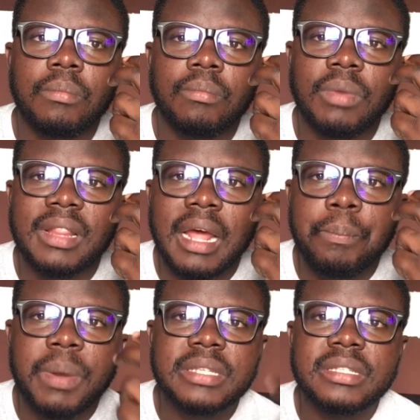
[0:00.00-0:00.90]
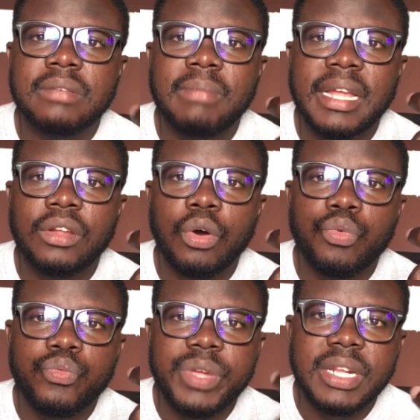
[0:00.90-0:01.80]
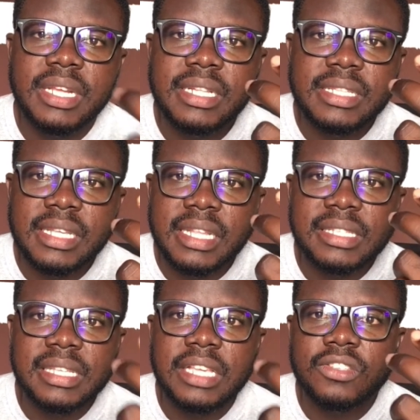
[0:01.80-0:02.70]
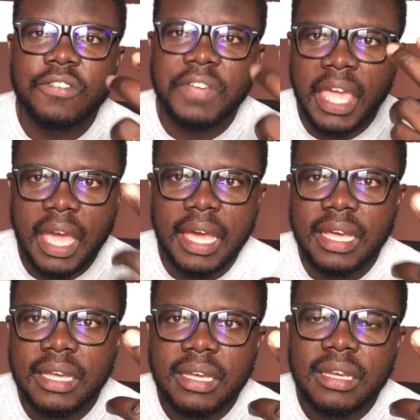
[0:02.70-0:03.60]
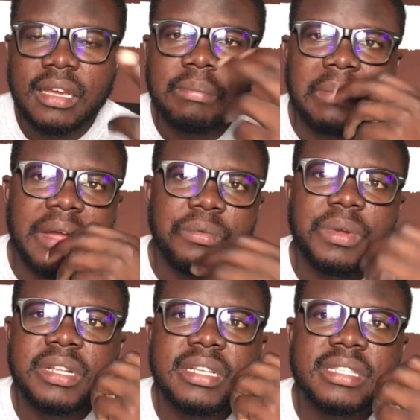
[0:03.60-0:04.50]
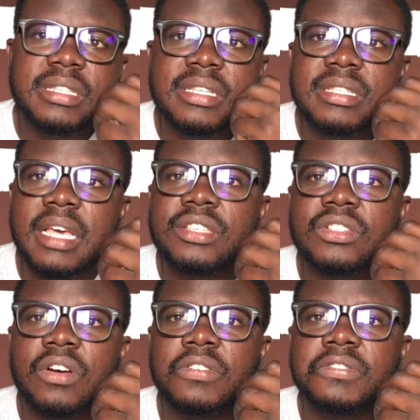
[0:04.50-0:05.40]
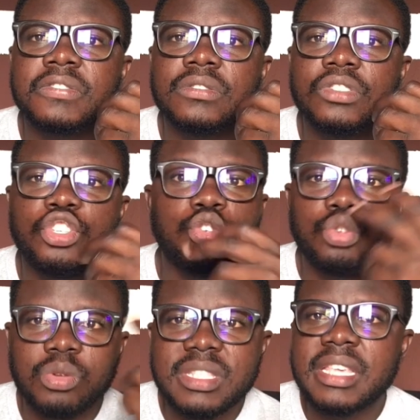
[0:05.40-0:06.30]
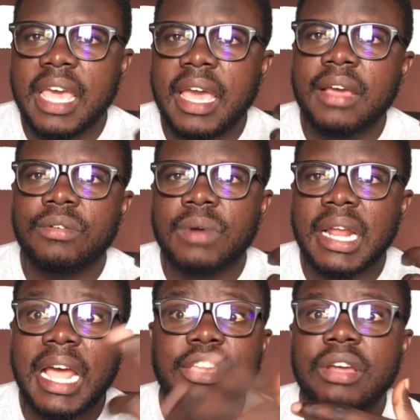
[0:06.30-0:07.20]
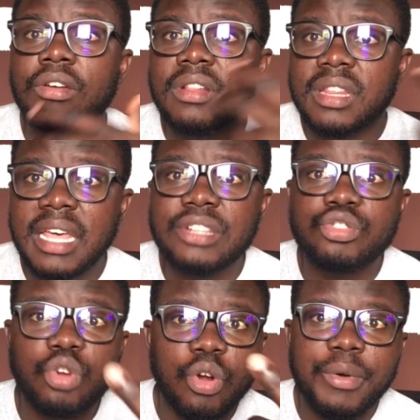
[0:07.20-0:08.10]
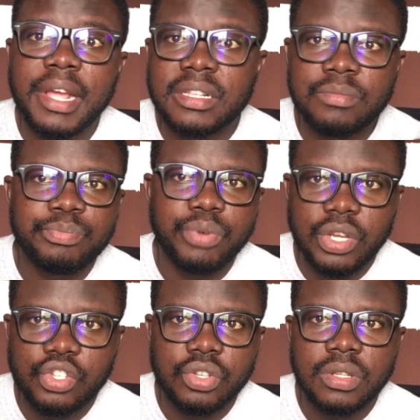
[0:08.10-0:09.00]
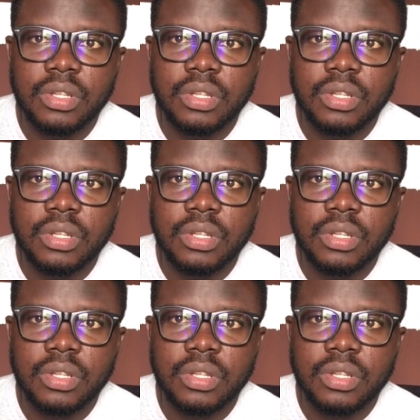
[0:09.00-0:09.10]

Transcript: But that person might not read it in the sense of care, might read it in the sense of you don't care, right? And you're not there to correct the impression.